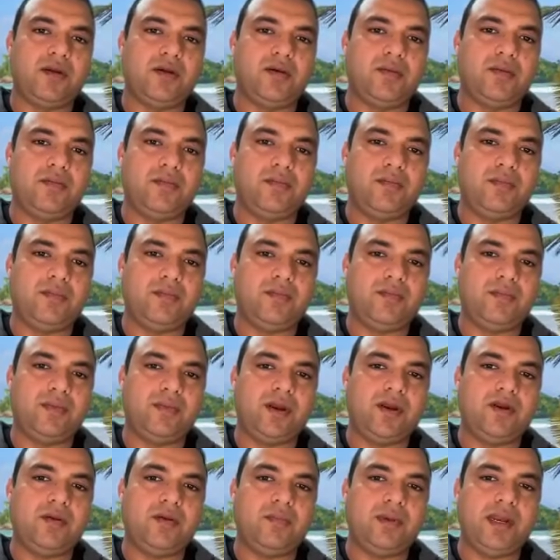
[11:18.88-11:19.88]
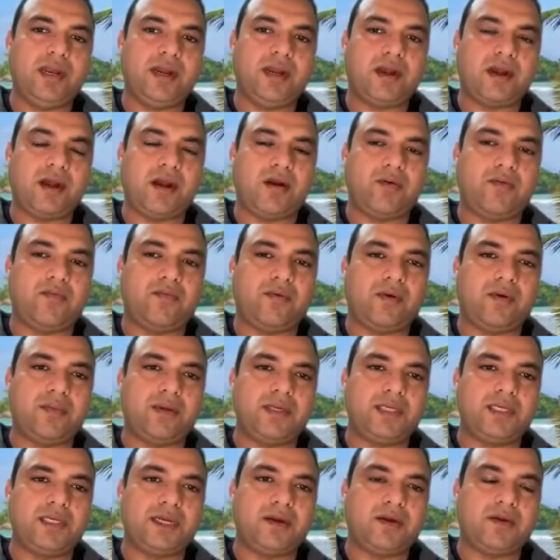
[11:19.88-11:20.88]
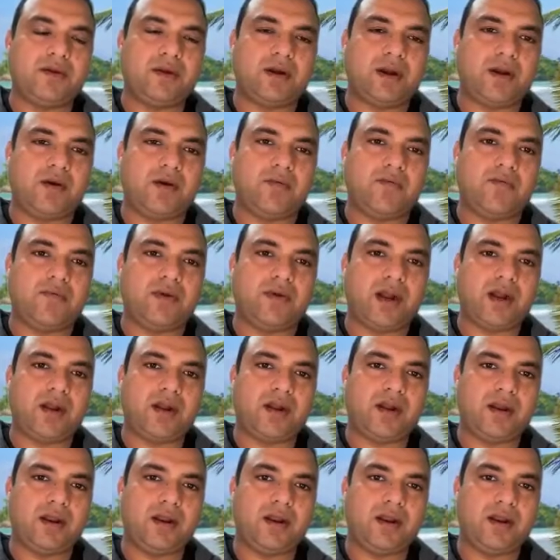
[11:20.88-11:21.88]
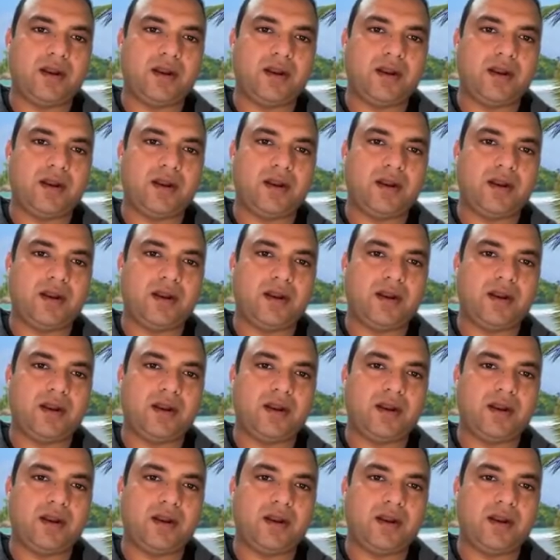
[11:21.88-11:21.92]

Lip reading: you did you mean Cloud Formation or Cloud Front?